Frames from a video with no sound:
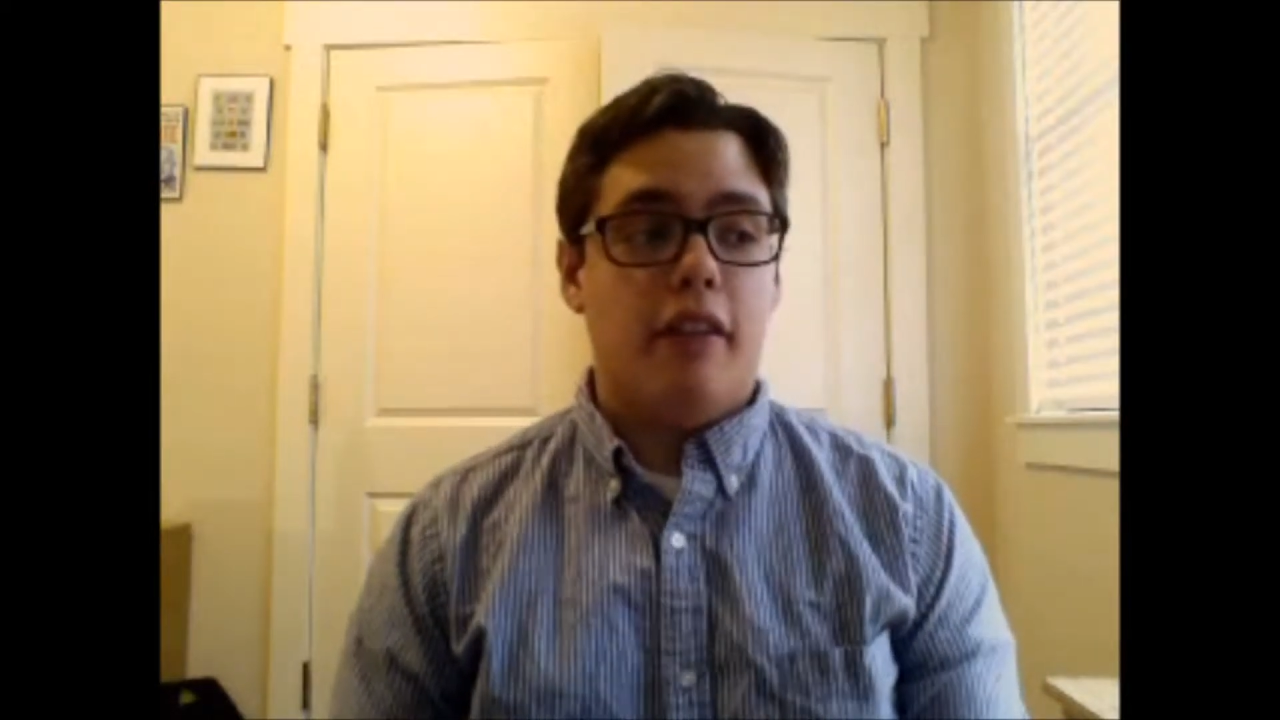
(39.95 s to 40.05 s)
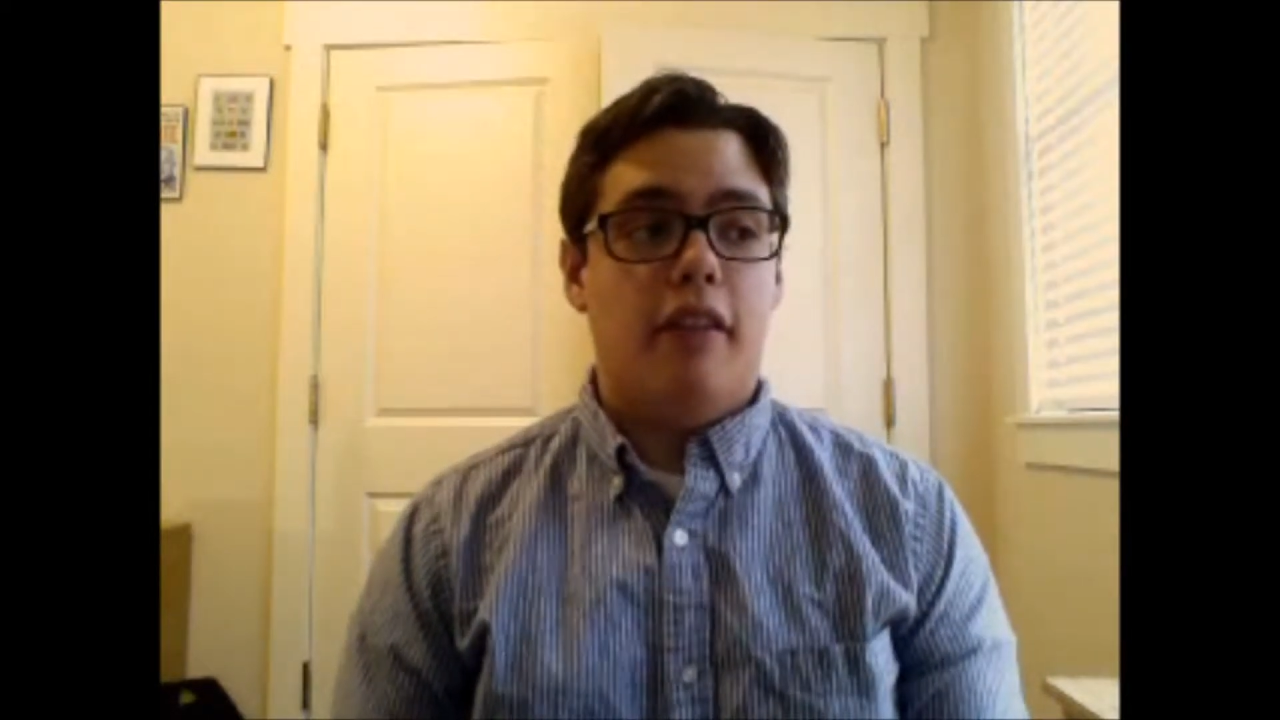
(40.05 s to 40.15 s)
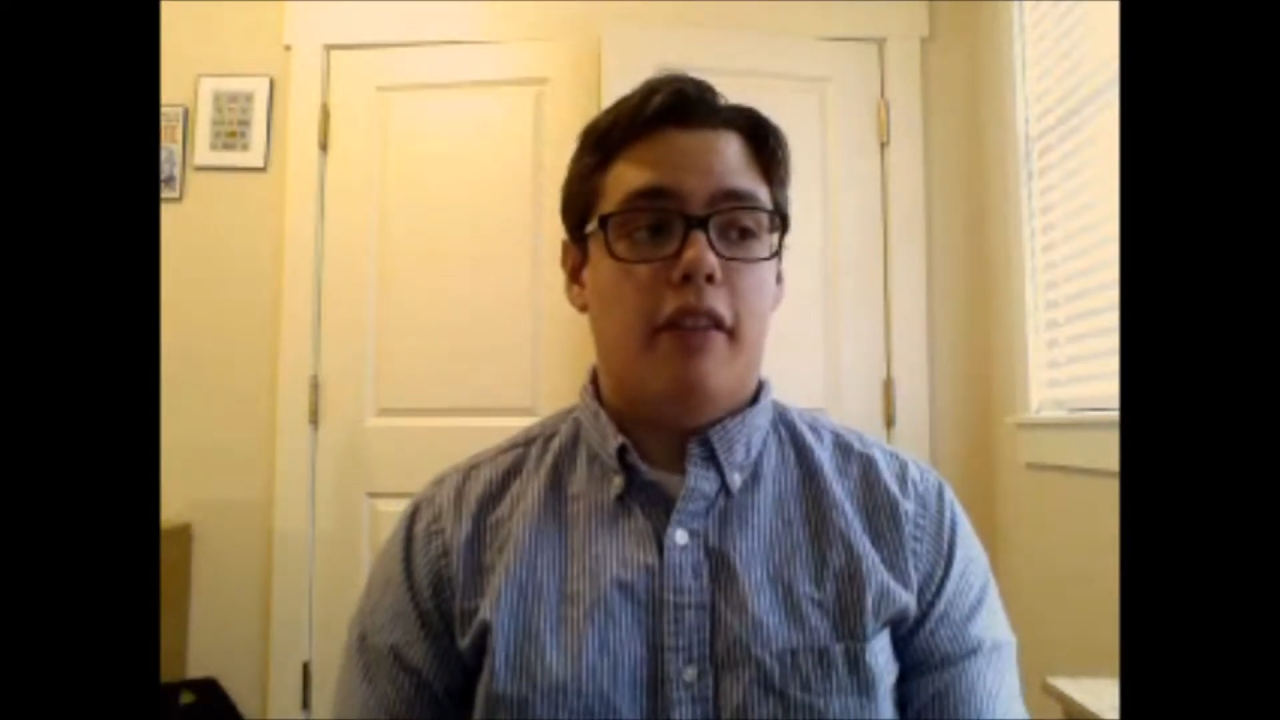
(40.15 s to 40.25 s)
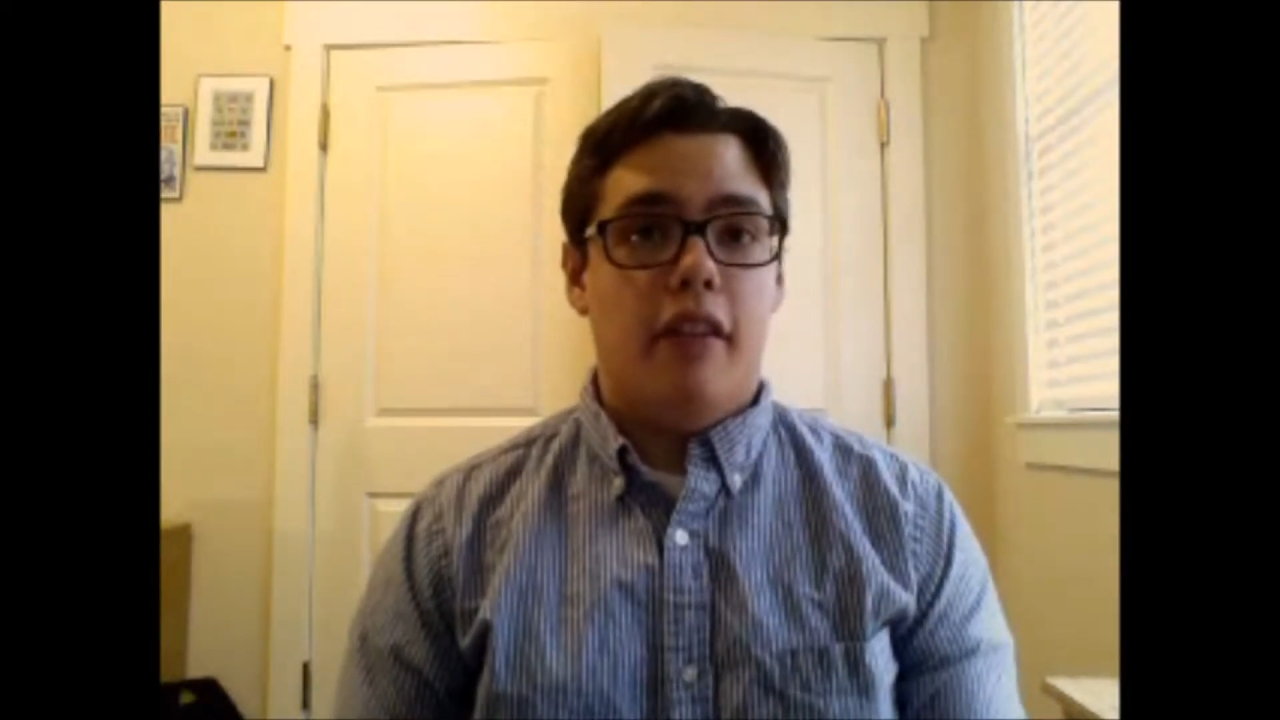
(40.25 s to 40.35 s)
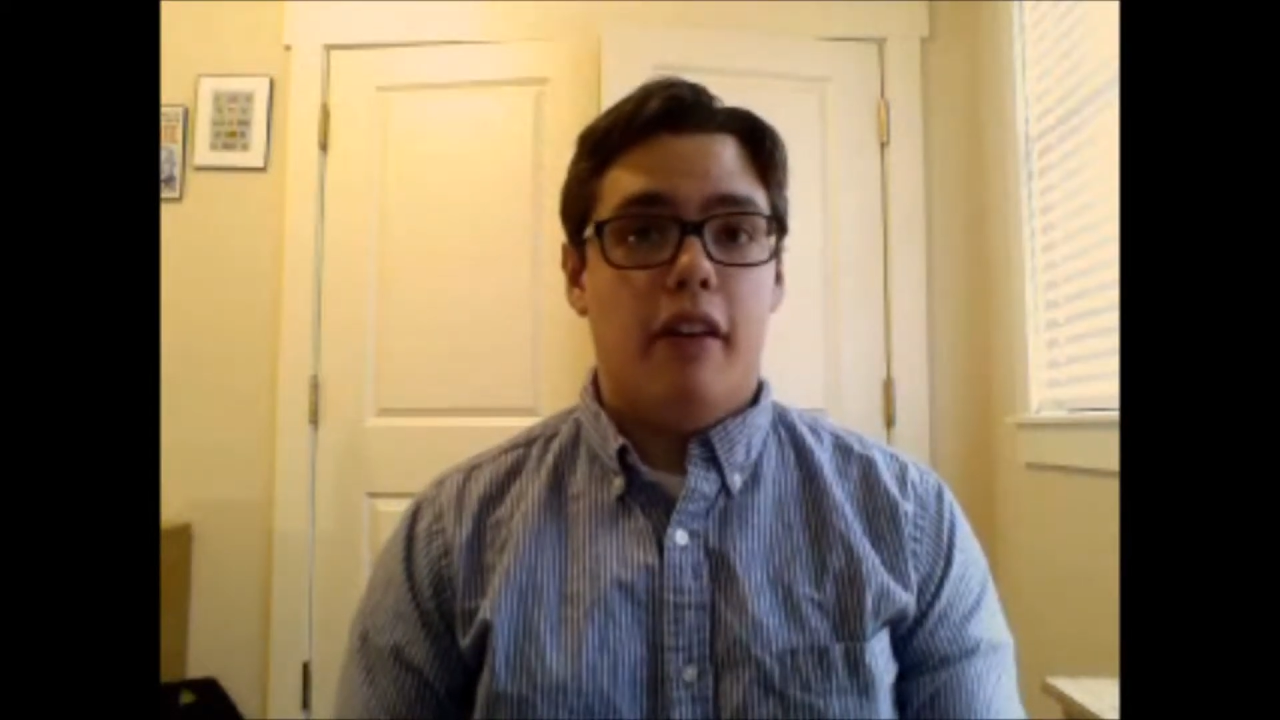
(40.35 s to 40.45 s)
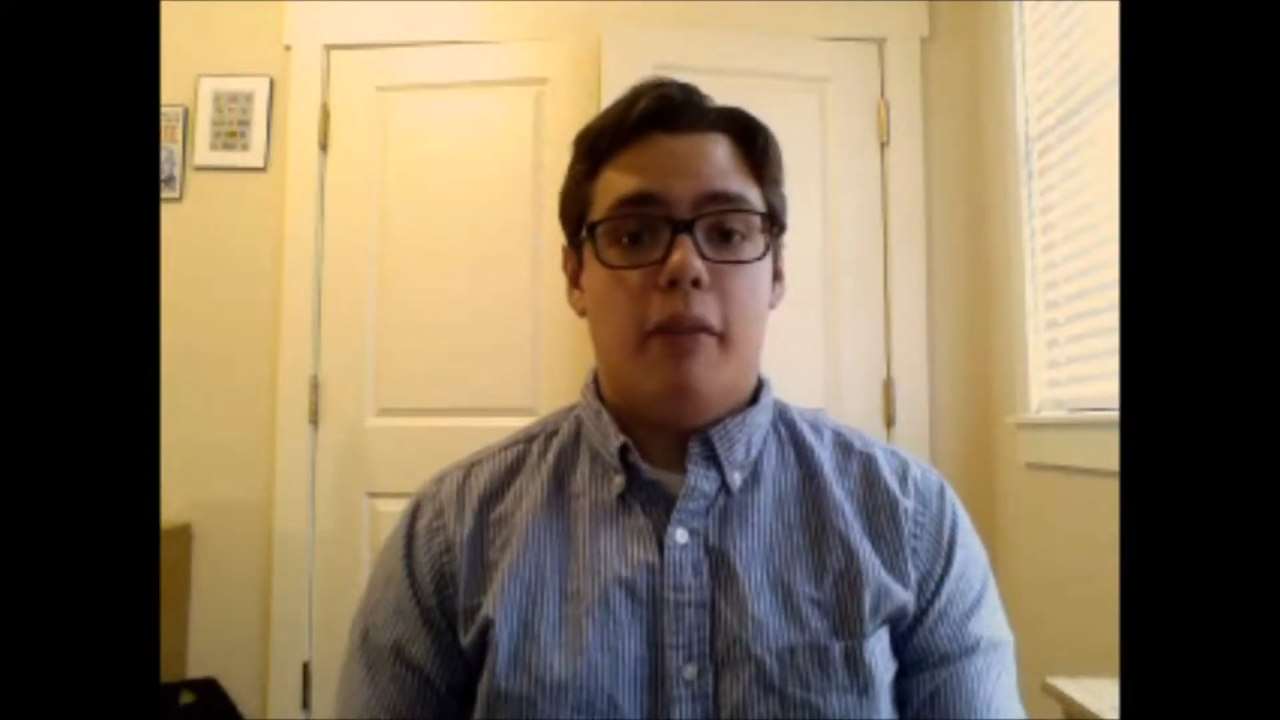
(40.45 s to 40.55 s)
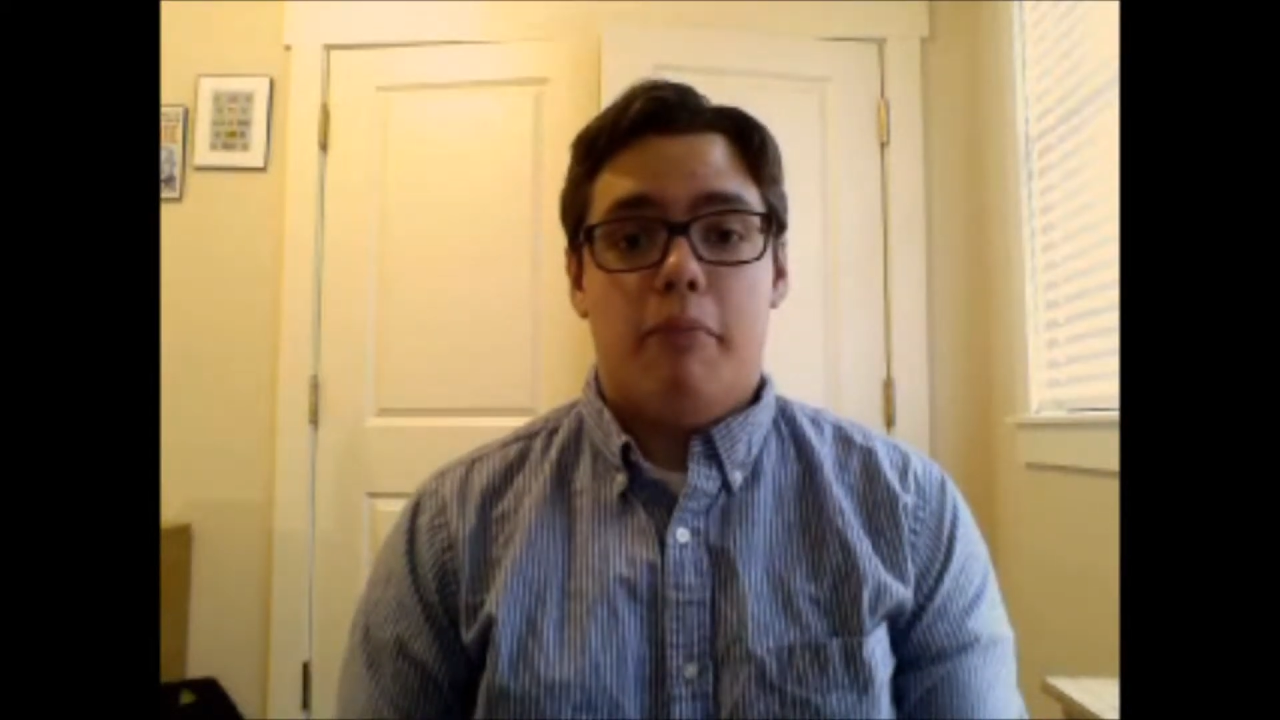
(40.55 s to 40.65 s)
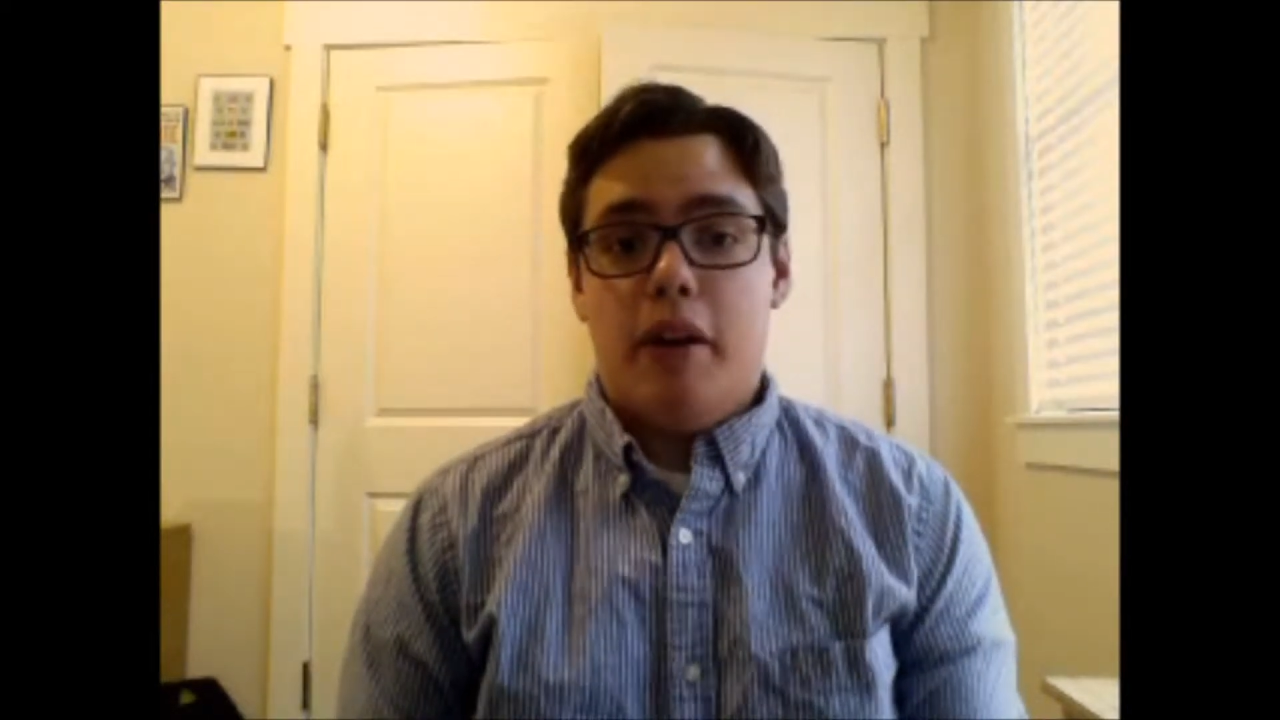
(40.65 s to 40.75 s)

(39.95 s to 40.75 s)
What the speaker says: they're